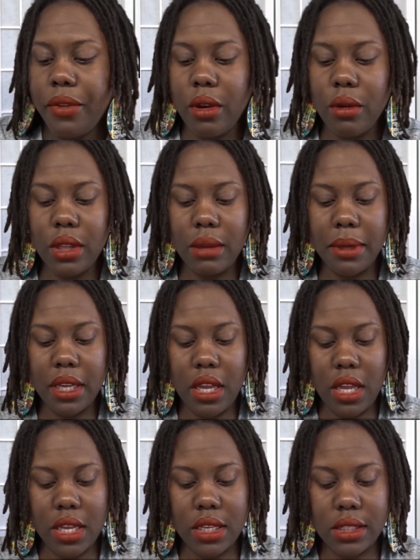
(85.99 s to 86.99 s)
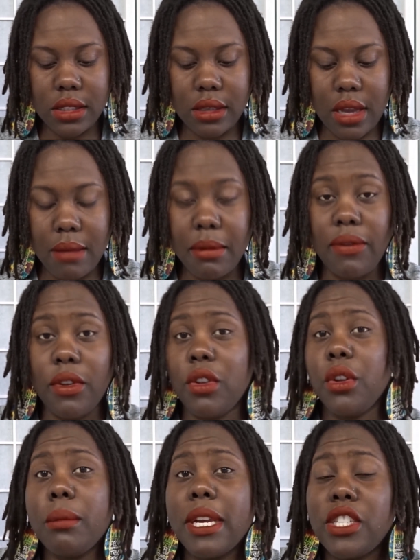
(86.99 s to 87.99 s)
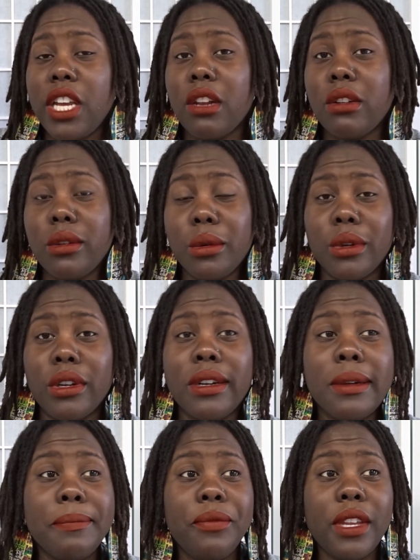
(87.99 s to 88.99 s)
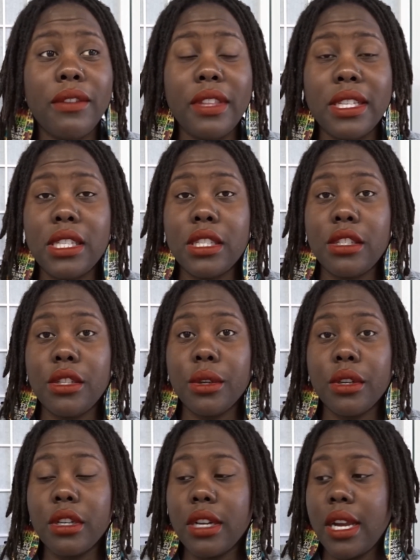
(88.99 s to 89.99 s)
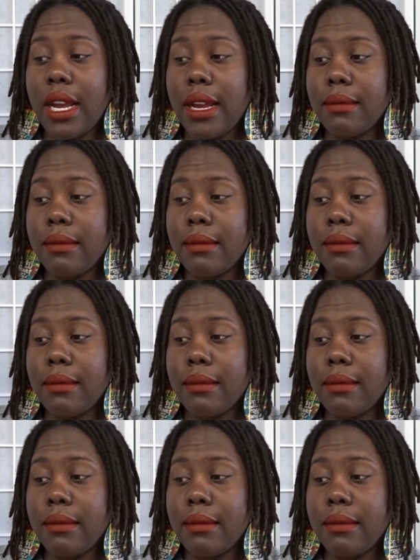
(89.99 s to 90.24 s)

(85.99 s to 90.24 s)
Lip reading: only because if you're new to my channel or if this is your